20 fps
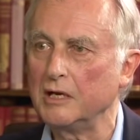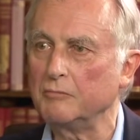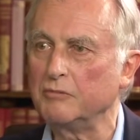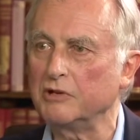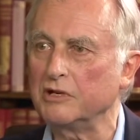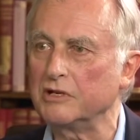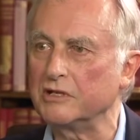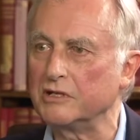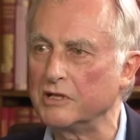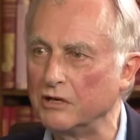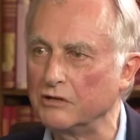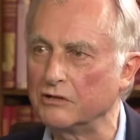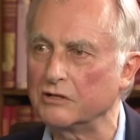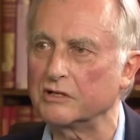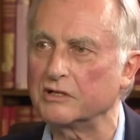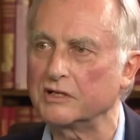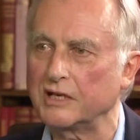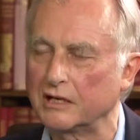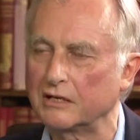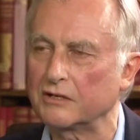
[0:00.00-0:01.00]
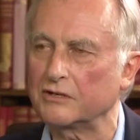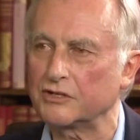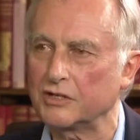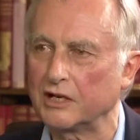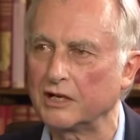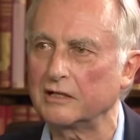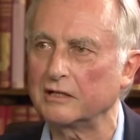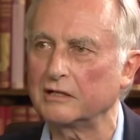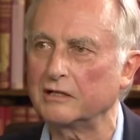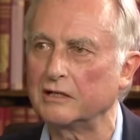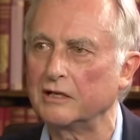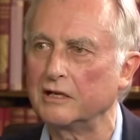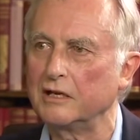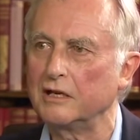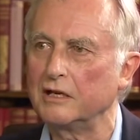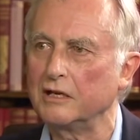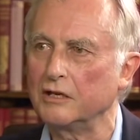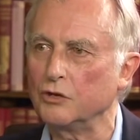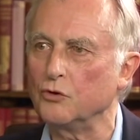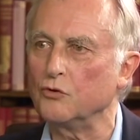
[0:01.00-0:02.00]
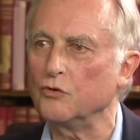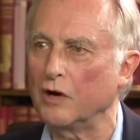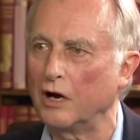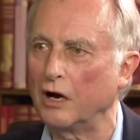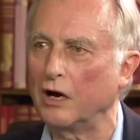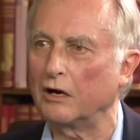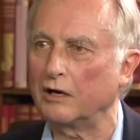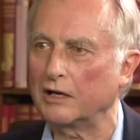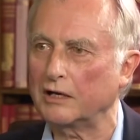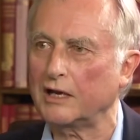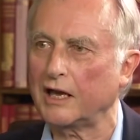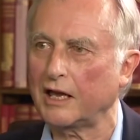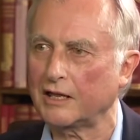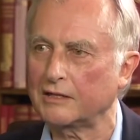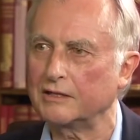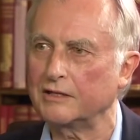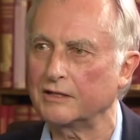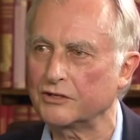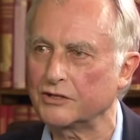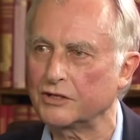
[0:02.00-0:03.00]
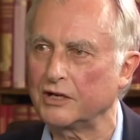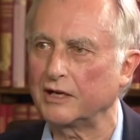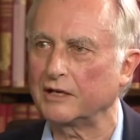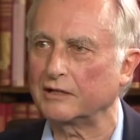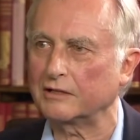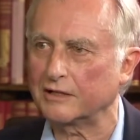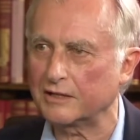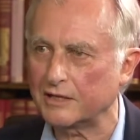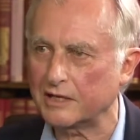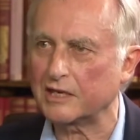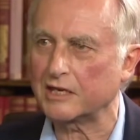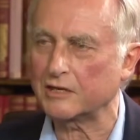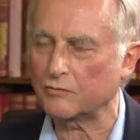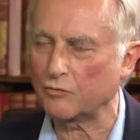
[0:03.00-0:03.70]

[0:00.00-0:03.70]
But don't tell a child you are a Catholic child and this is